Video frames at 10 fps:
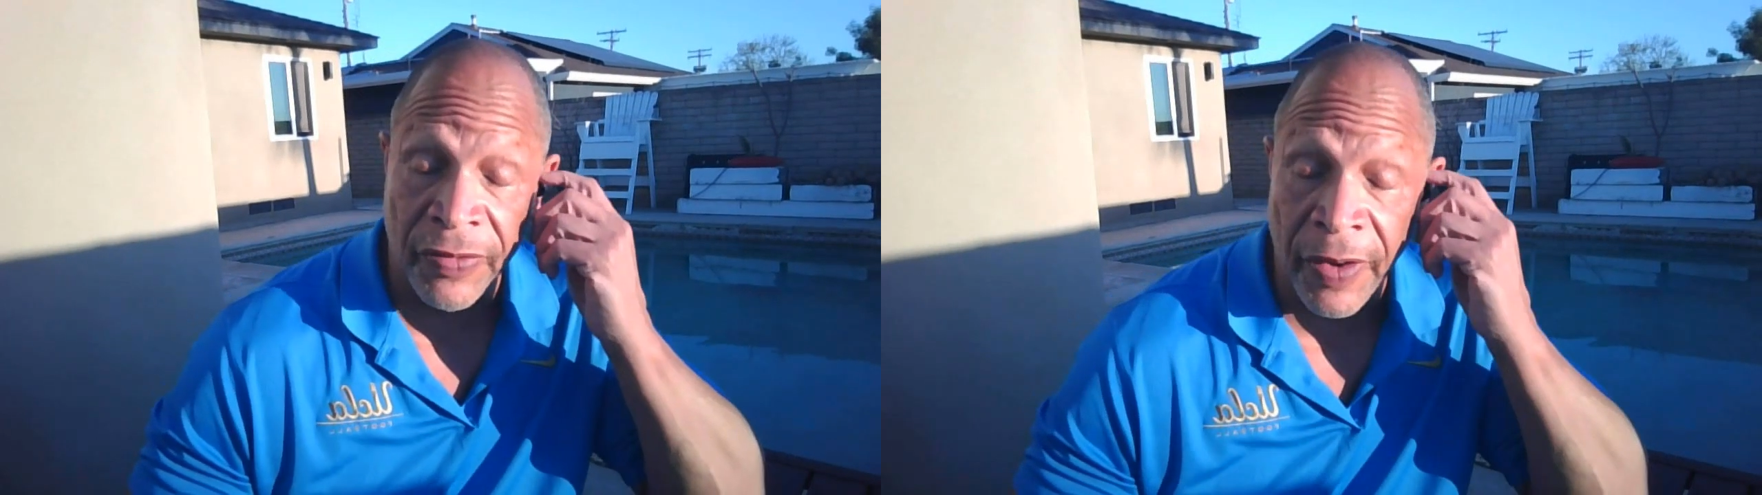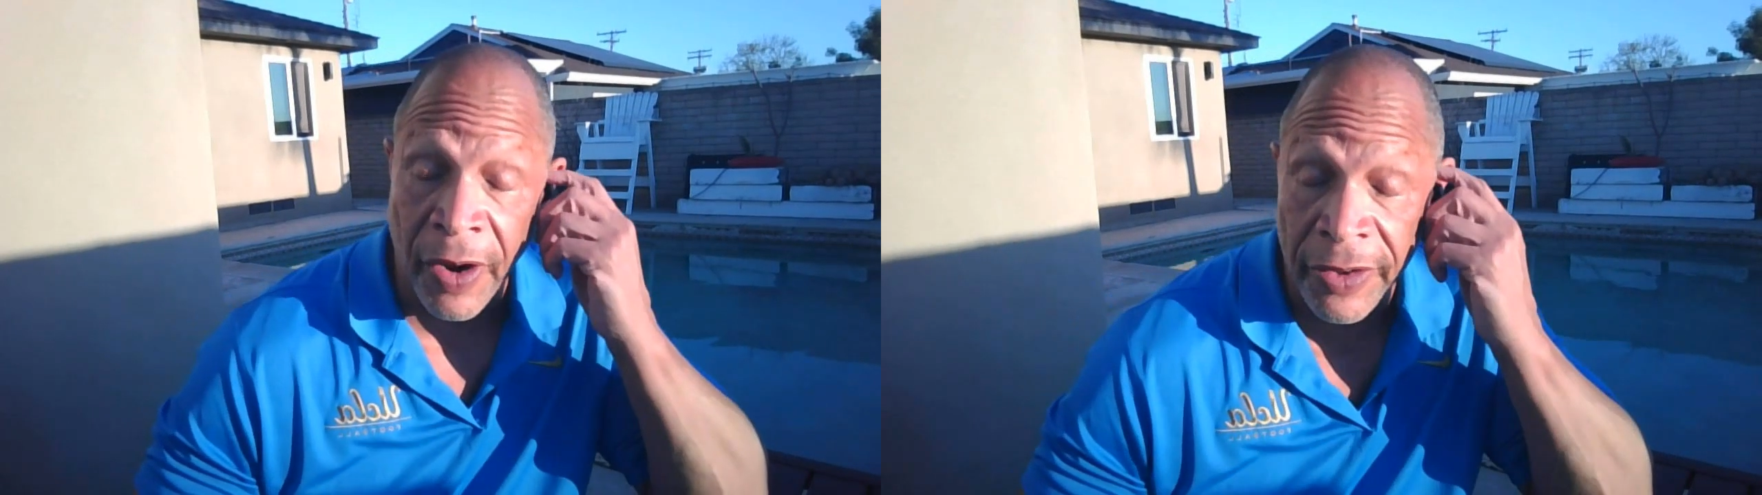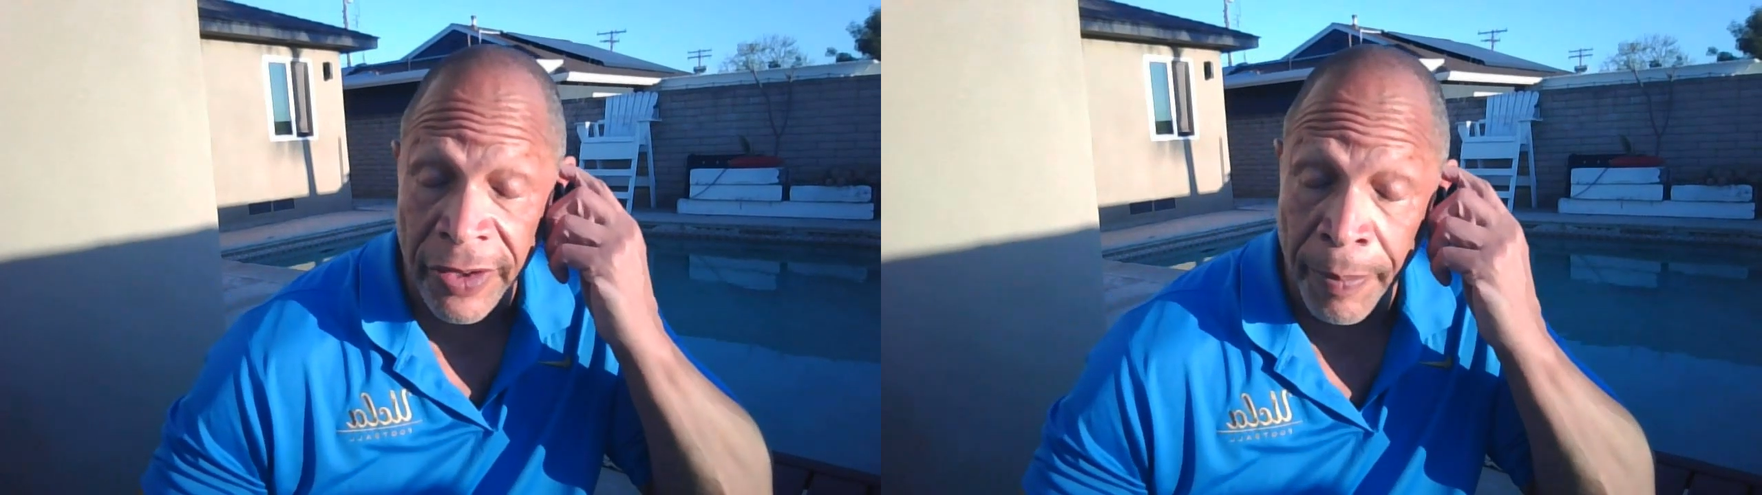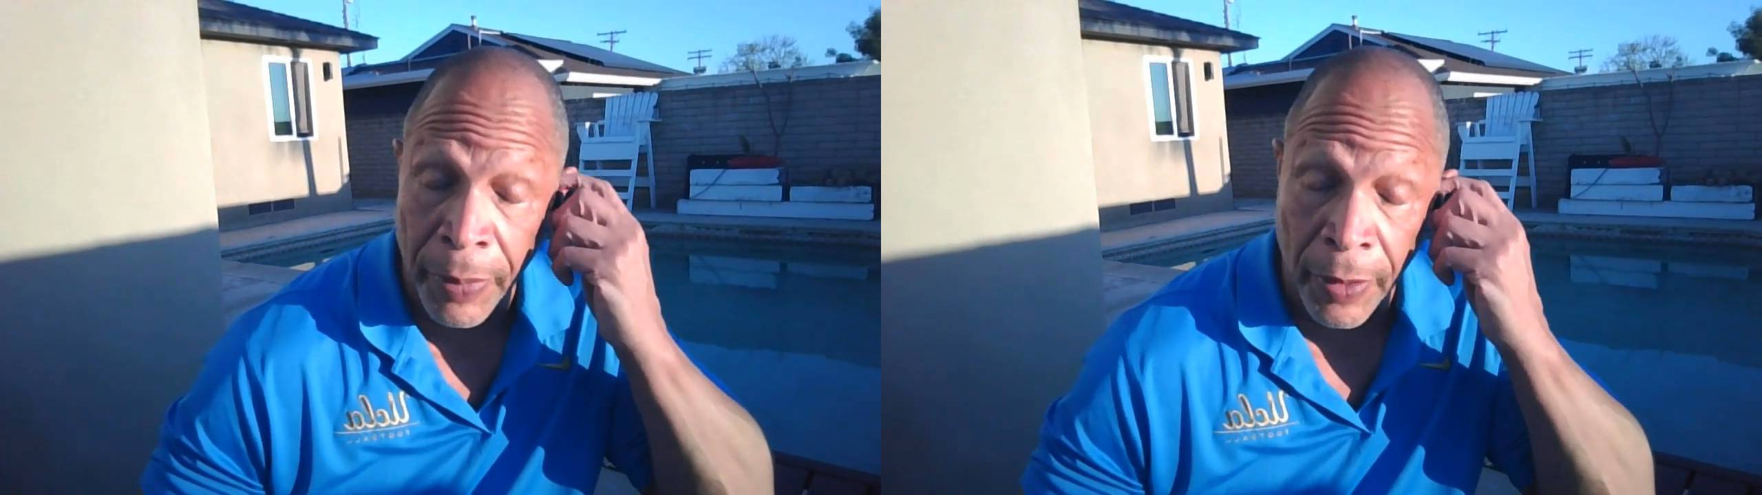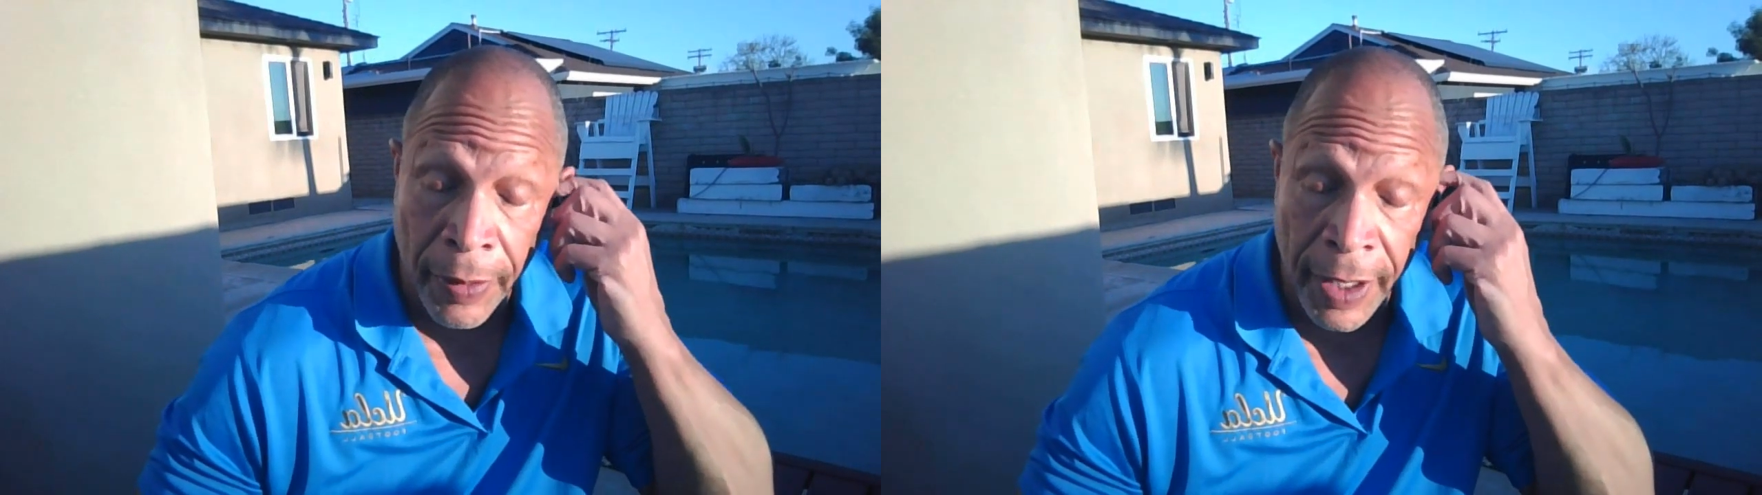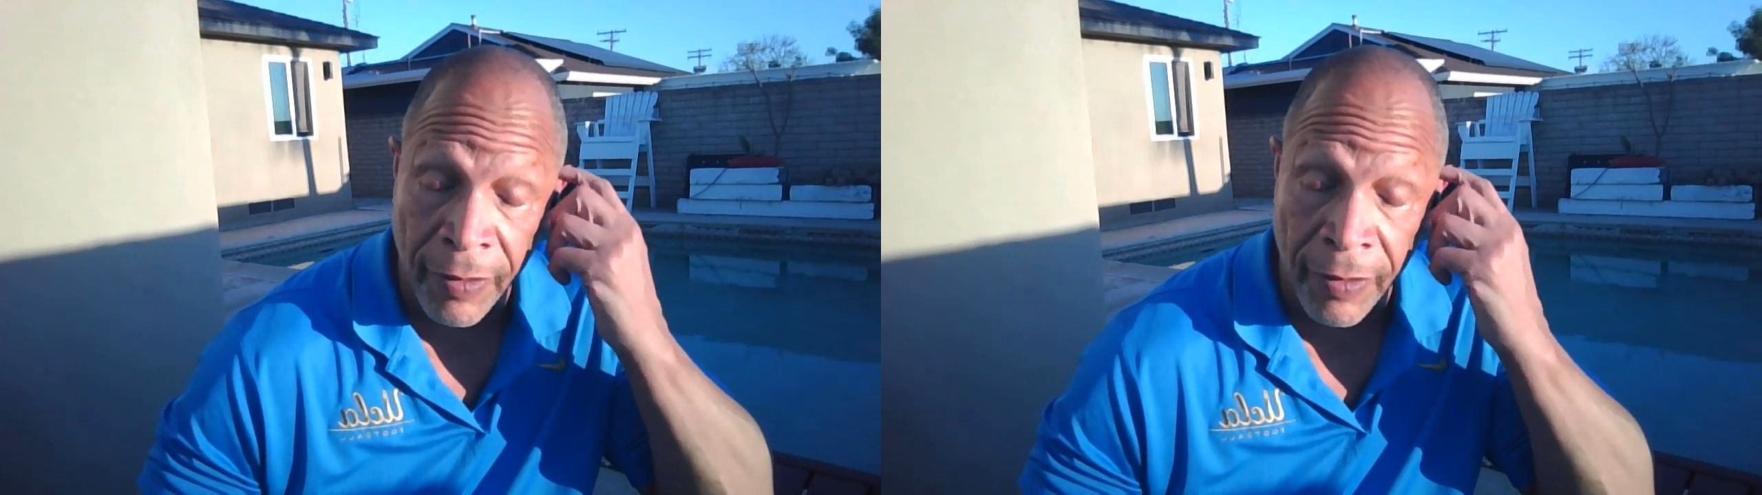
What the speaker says: is very simple.